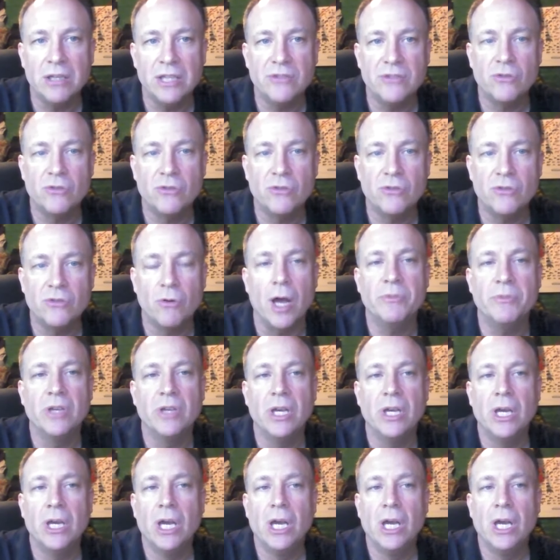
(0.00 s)
in these
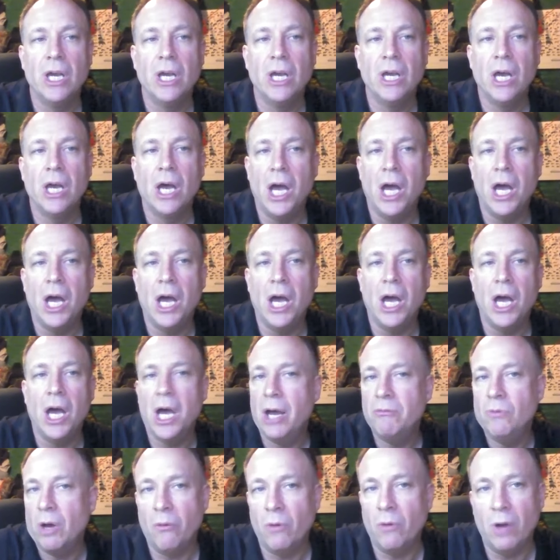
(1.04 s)
crops.
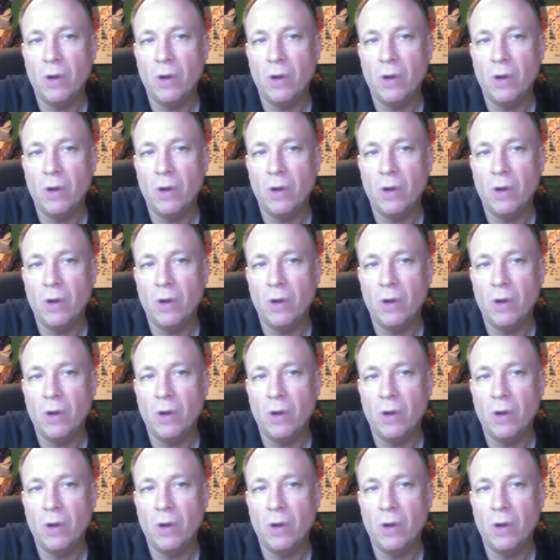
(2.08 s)
Uh,